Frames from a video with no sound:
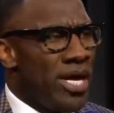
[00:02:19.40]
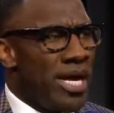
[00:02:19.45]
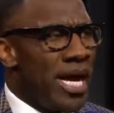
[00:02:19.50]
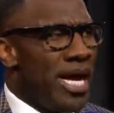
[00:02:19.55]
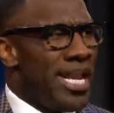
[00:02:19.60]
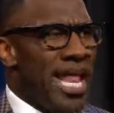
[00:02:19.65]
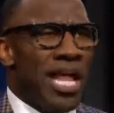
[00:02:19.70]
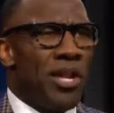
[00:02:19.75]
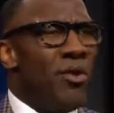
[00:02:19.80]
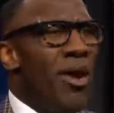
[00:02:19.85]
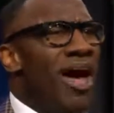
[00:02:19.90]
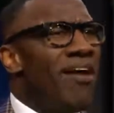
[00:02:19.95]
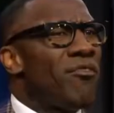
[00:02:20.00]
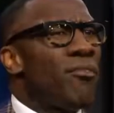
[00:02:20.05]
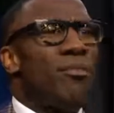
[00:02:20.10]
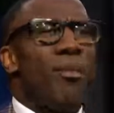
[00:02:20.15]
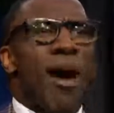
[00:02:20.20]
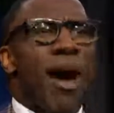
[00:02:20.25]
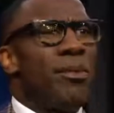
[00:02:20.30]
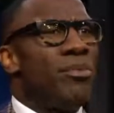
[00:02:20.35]
And I don't have a
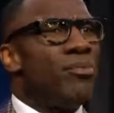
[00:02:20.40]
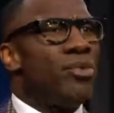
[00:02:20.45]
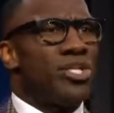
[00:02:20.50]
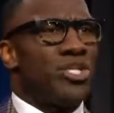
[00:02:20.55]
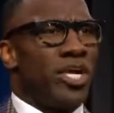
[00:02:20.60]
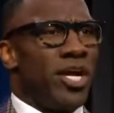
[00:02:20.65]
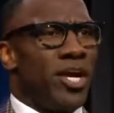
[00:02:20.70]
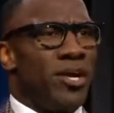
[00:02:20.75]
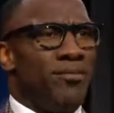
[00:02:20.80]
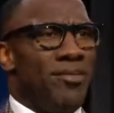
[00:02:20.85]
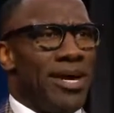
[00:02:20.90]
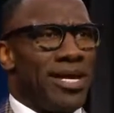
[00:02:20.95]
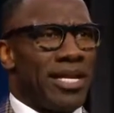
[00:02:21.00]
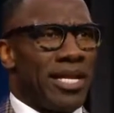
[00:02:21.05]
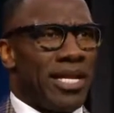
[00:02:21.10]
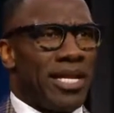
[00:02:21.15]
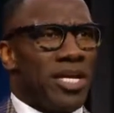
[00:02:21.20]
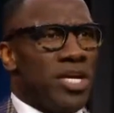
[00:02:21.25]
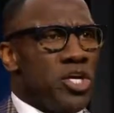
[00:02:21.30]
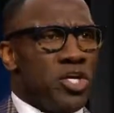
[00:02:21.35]
problem with Jerry
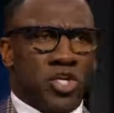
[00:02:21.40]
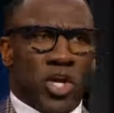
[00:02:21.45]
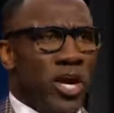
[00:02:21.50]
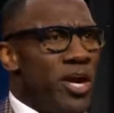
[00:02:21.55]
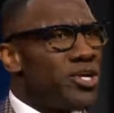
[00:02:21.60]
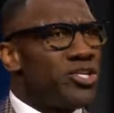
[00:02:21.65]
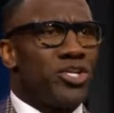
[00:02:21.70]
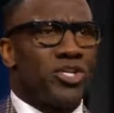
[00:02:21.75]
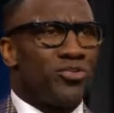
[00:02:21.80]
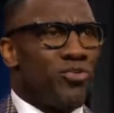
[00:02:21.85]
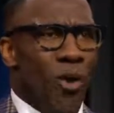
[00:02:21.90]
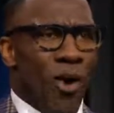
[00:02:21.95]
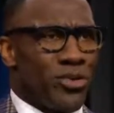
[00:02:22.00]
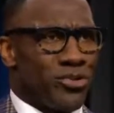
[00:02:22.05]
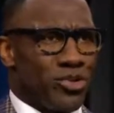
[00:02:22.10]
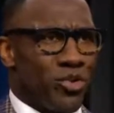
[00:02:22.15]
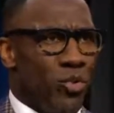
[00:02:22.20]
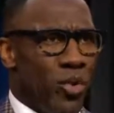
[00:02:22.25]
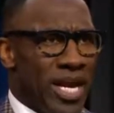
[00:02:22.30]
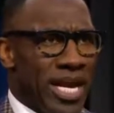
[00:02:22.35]
meddling. Jerry just wants
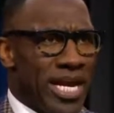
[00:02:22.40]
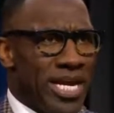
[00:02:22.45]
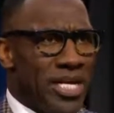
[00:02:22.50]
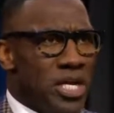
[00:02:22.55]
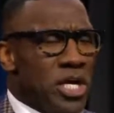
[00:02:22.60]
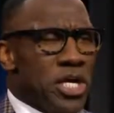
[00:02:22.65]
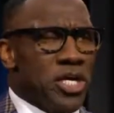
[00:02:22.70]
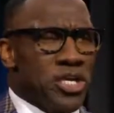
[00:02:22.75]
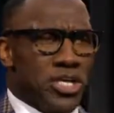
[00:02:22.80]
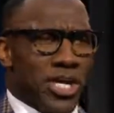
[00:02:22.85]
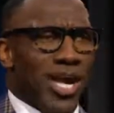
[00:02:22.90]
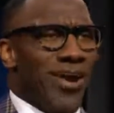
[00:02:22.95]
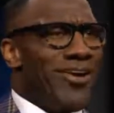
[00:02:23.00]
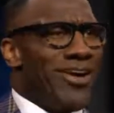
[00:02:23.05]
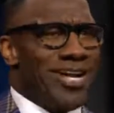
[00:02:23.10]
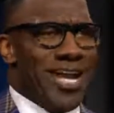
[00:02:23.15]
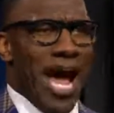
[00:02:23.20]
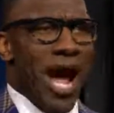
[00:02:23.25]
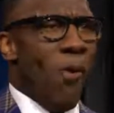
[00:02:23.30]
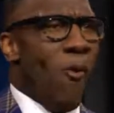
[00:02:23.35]
to win. Jerry
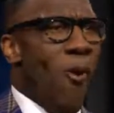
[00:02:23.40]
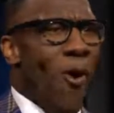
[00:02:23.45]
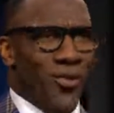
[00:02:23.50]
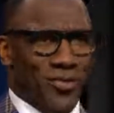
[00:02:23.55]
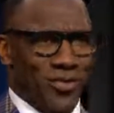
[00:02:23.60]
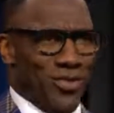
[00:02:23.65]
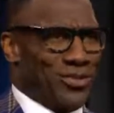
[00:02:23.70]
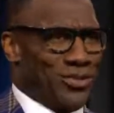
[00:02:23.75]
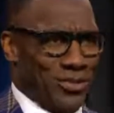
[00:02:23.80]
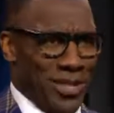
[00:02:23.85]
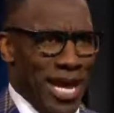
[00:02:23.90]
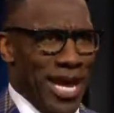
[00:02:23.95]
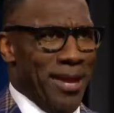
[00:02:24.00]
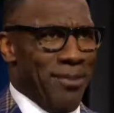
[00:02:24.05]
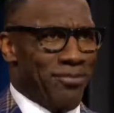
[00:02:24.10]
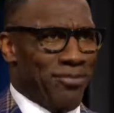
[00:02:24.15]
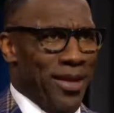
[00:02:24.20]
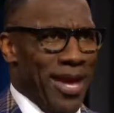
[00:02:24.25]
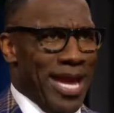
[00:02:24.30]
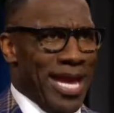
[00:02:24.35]
and I want the same
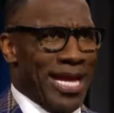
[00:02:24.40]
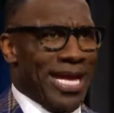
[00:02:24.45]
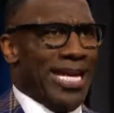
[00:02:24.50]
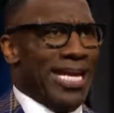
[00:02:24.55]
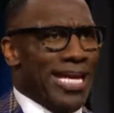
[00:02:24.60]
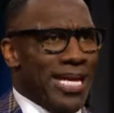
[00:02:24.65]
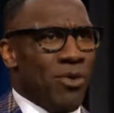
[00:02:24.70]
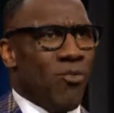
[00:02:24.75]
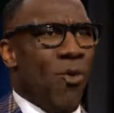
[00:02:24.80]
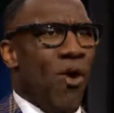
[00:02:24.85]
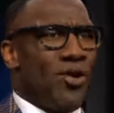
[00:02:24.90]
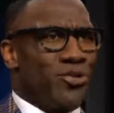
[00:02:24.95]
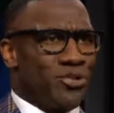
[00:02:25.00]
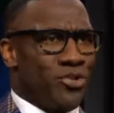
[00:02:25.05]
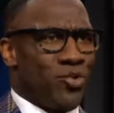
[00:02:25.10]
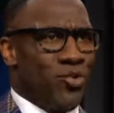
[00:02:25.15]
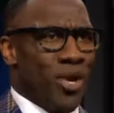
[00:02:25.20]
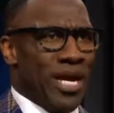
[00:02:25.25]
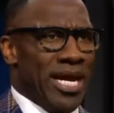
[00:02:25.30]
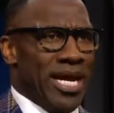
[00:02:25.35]
thing. He wants
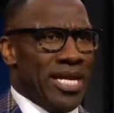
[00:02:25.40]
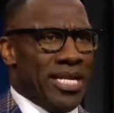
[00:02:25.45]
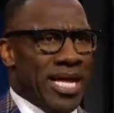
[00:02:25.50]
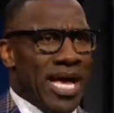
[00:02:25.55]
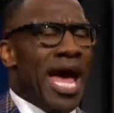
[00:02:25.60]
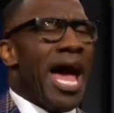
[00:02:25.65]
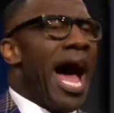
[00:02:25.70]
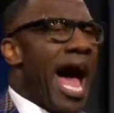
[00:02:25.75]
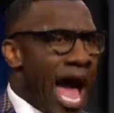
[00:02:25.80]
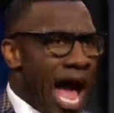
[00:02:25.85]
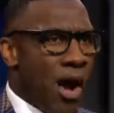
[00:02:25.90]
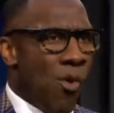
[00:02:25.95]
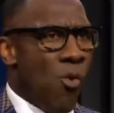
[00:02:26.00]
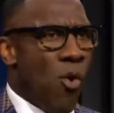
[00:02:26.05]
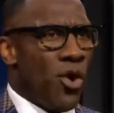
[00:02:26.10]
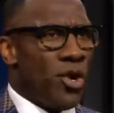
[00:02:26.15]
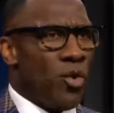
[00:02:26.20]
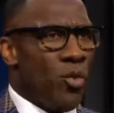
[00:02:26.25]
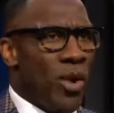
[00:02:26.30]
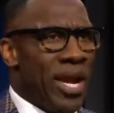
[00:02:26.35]
to win. I
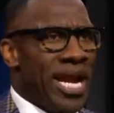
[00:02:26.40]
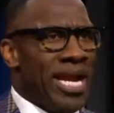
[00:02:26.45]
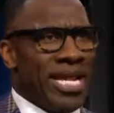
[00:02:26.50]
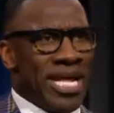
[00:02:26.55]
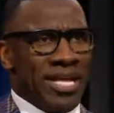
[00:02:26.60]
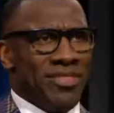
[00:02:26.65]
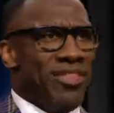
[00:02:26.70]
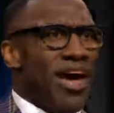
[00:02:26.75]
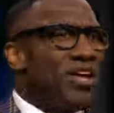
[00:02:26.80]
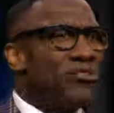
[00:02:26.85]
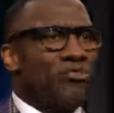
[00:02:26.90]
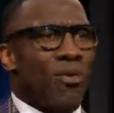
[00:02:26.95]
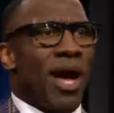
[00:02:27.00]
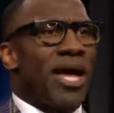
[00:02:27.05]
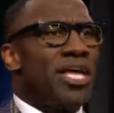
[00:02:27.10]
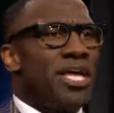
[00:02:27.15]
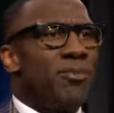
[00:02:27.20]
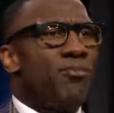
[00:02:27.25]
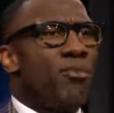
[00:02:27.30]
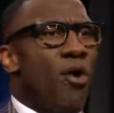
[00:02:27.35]
want to win. And that's why
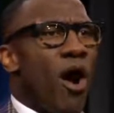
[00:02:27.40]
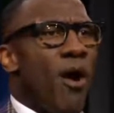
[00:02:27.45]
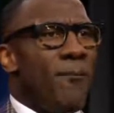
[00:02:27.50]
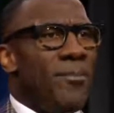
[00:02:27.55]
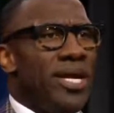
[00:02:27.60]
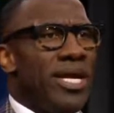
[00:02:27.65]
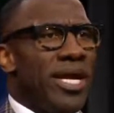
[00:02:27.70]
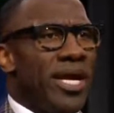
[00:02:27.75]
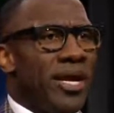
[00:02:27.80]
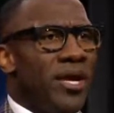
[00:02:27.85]
he brought me here.